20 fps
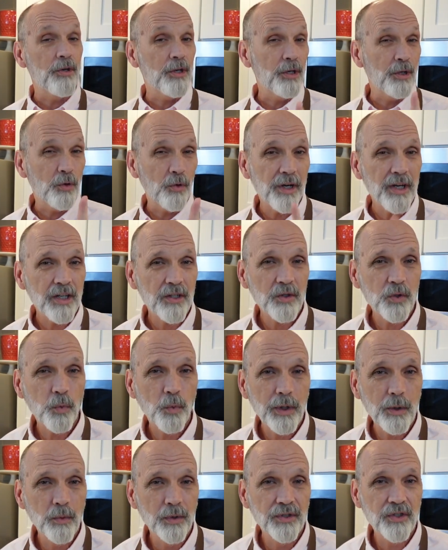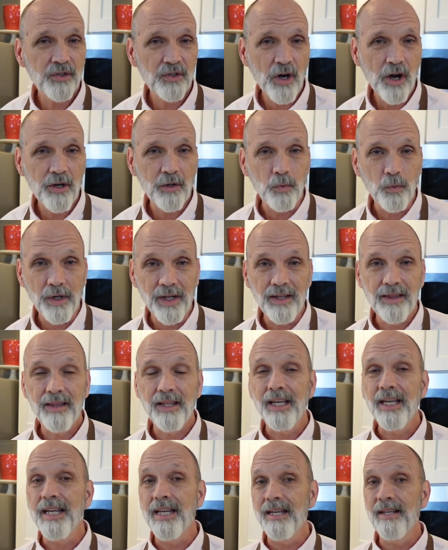The ingredients we will start with
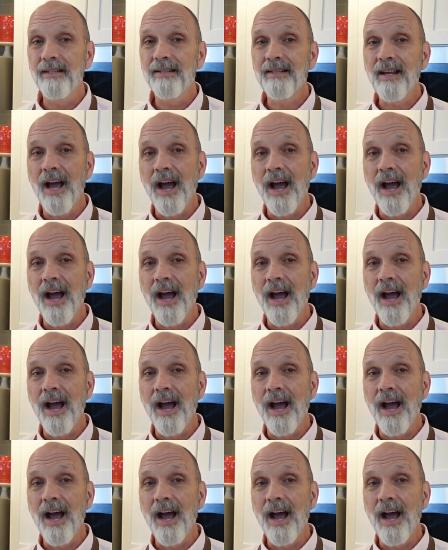is